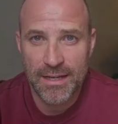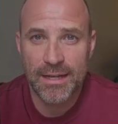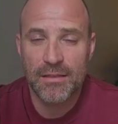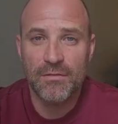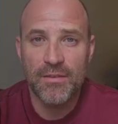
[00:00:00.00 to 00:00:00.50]

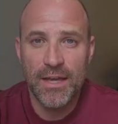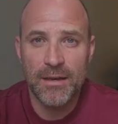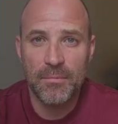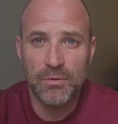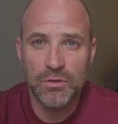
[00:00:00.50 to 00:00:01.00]
It's
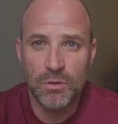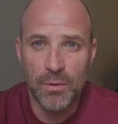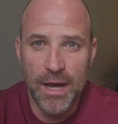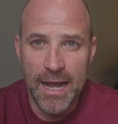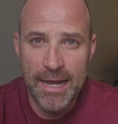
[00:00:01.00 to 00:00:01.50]
available to
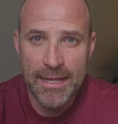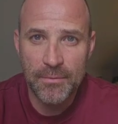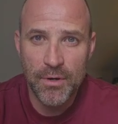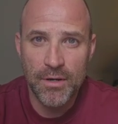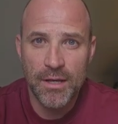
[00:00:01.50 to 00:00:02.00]

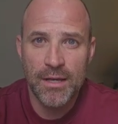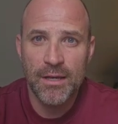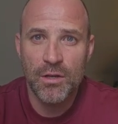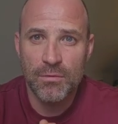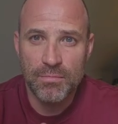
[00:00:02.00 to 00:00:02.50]
anyone
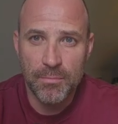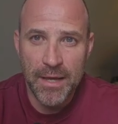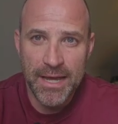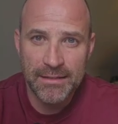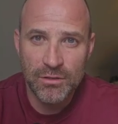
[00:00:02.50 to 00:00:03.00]
who's
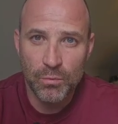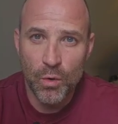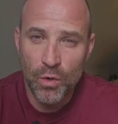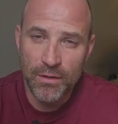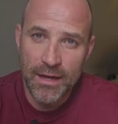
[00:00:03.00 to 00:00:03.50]
prepared to
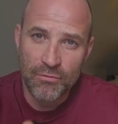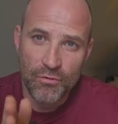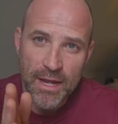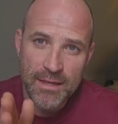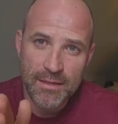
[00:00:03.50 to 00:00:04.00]
walk that
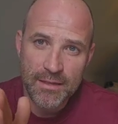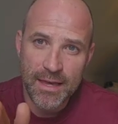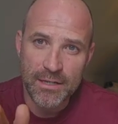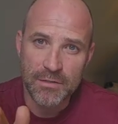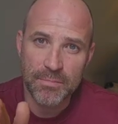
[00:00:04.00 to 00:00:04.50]
razor's
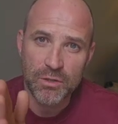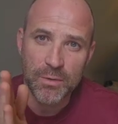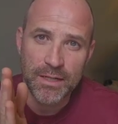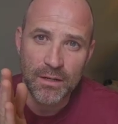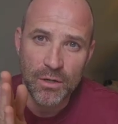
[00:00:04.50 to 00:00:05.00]
edge
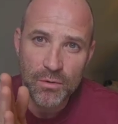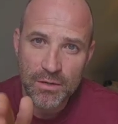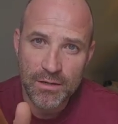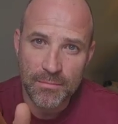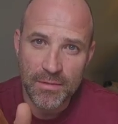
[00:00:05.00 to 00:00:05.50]
between
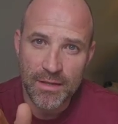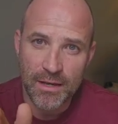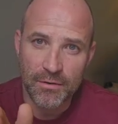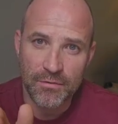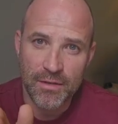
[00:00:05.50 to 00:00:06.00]
losing
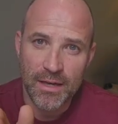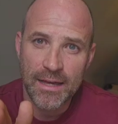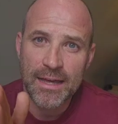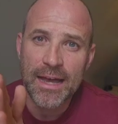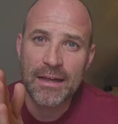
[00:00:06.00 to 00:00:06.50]
themselves
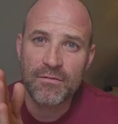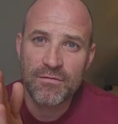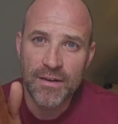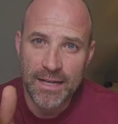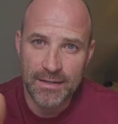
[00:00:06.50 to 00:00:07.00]
and
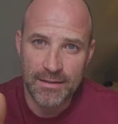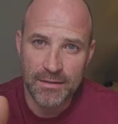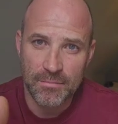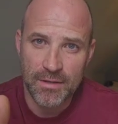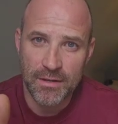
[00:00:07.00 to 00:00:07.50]
finding
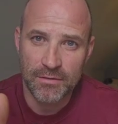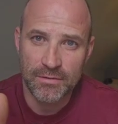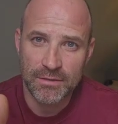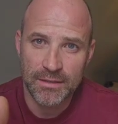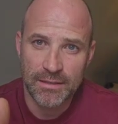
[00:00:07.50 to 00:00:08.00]

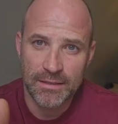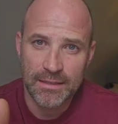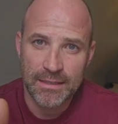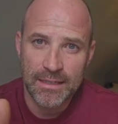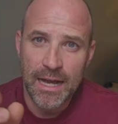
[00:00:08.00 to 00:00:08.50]
themselves.
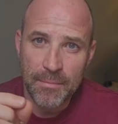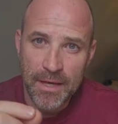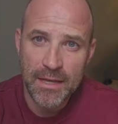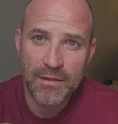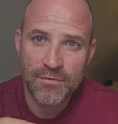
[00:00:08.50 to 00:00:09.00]
I'm
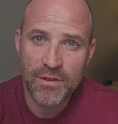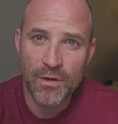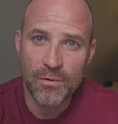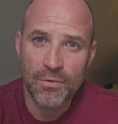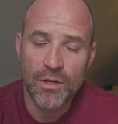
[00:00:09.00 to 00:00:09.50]
here for
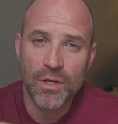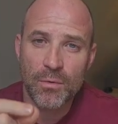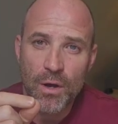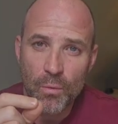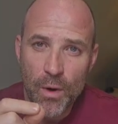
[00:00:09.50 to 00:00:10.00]
those who
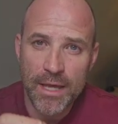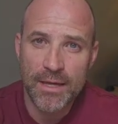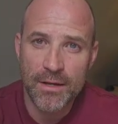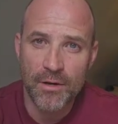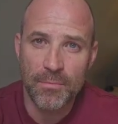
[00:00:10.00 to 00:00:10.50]
are
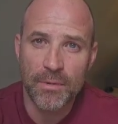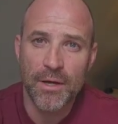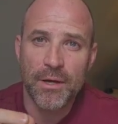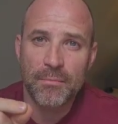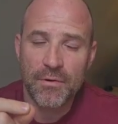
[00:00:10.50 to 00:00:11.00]
waking up
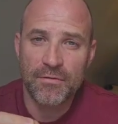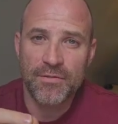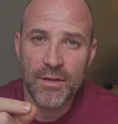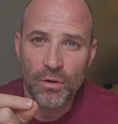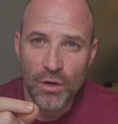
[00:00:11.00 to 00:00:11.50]
but
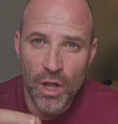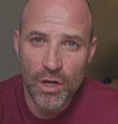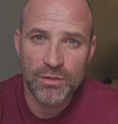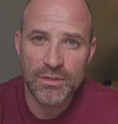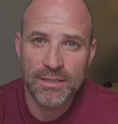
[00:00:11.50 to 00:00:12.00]
feel
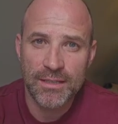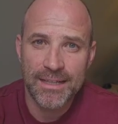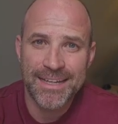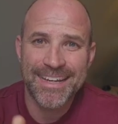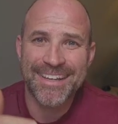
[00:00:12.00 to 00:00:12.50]
lost
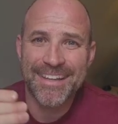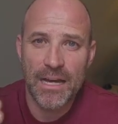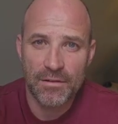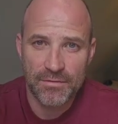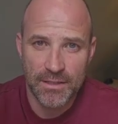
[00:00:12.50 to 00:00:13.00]
in the
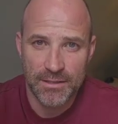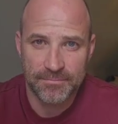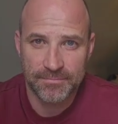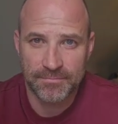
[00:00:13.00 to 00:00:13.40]
after.